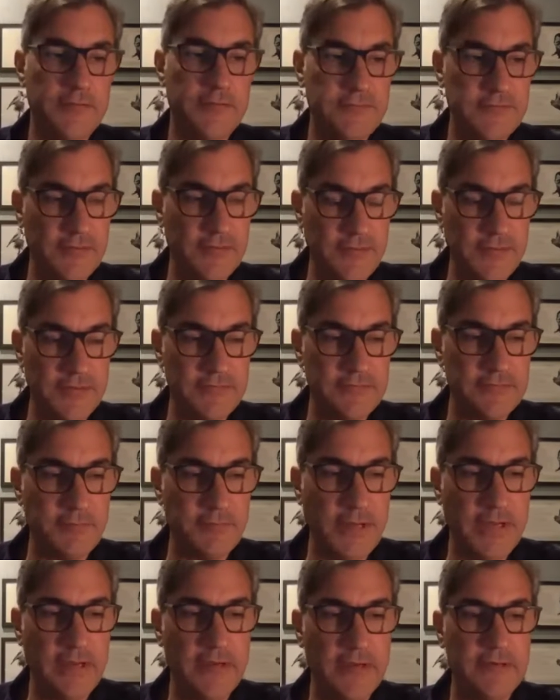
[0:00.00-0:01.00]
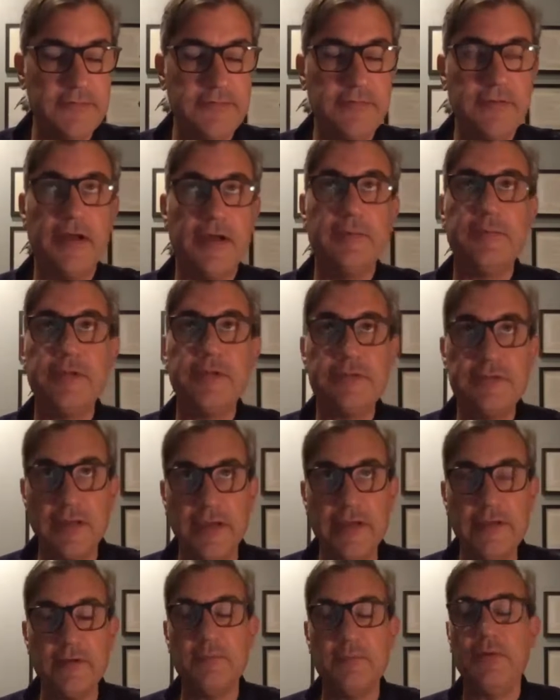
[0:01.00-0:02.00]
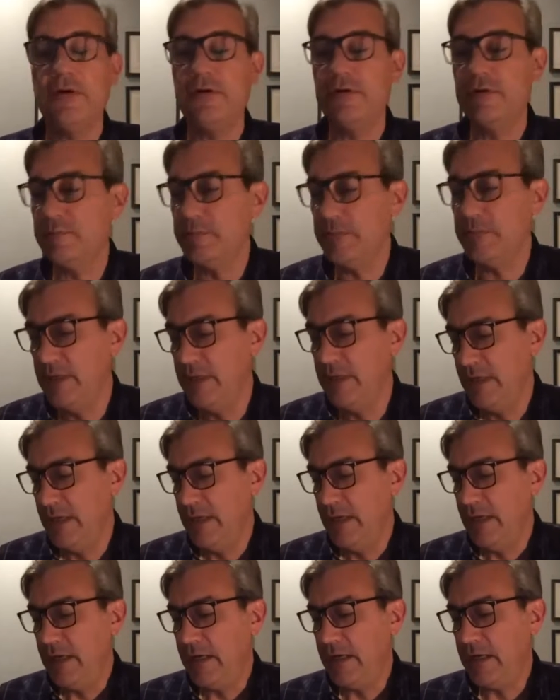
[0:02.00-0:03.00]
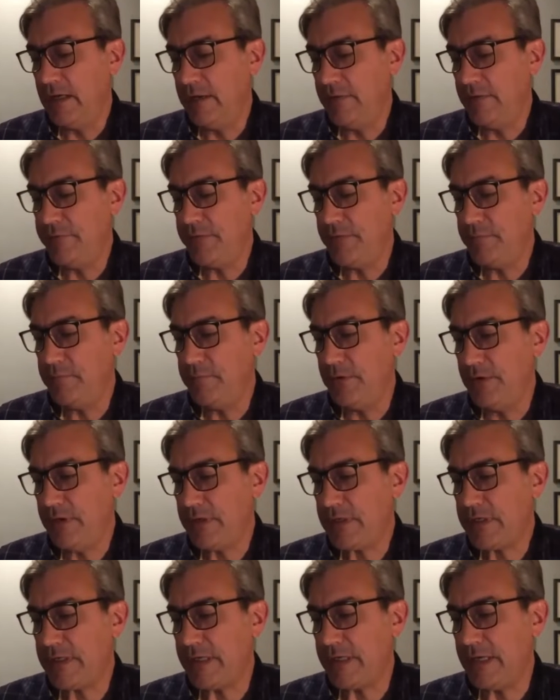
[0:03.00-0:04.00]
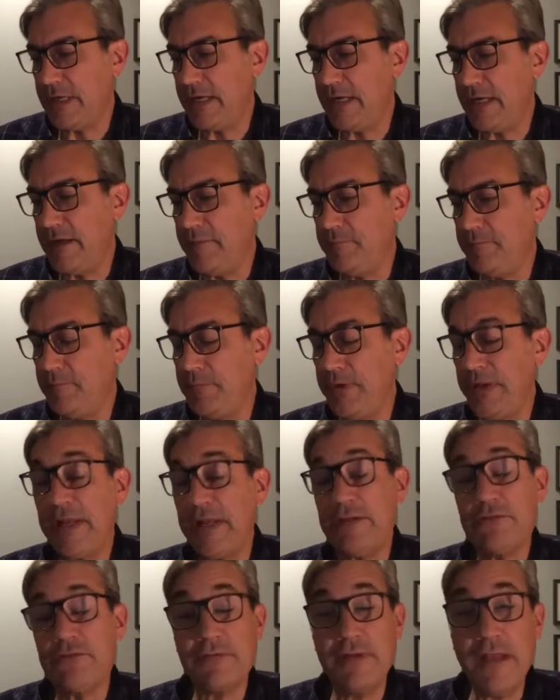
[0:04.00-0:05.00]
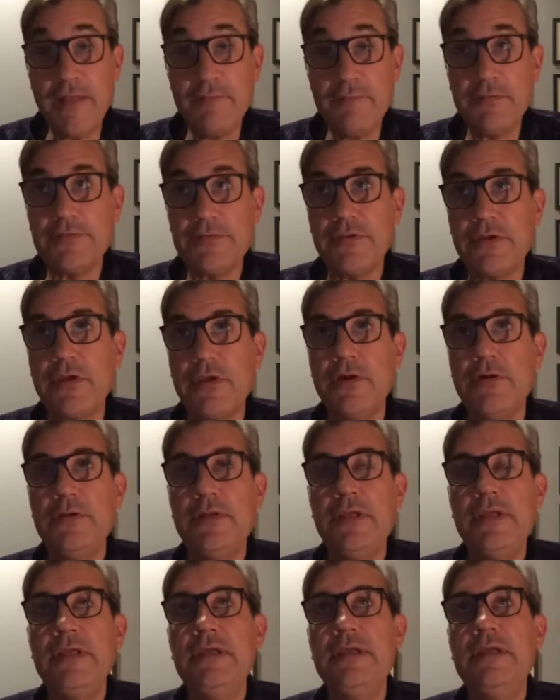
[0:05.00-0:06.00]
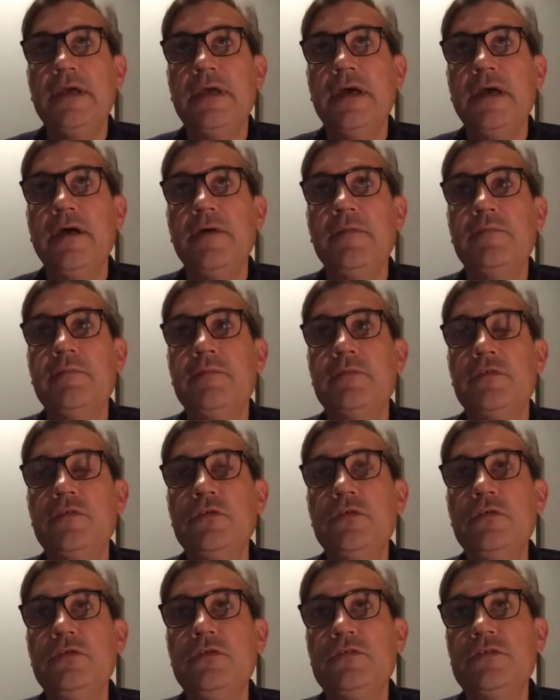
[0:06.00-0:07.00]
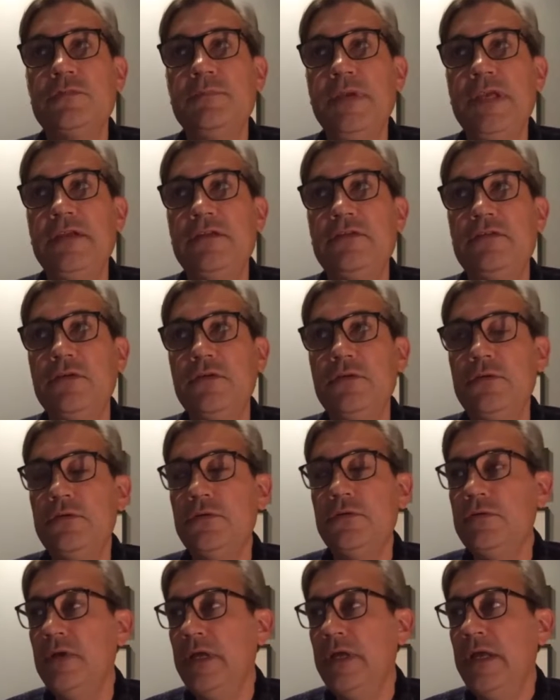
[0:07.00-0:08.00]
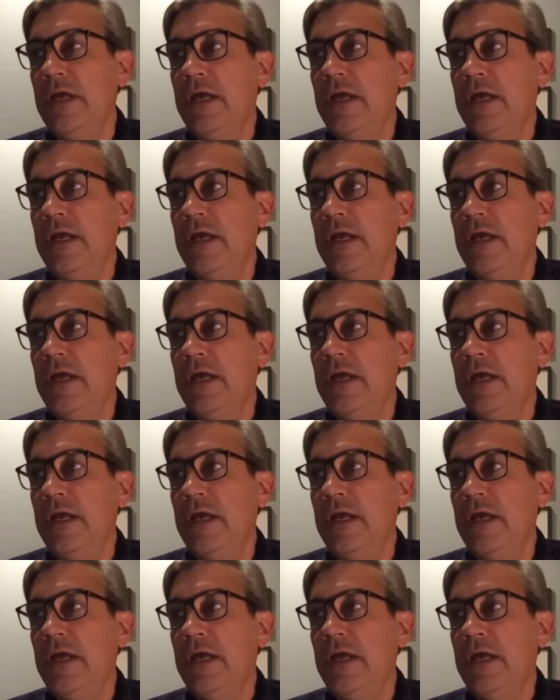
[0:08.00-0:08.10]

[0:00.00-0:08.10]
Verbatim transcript: museum that inspired um, the title poem of the book. Um, but I traveled to Cody um, to speak to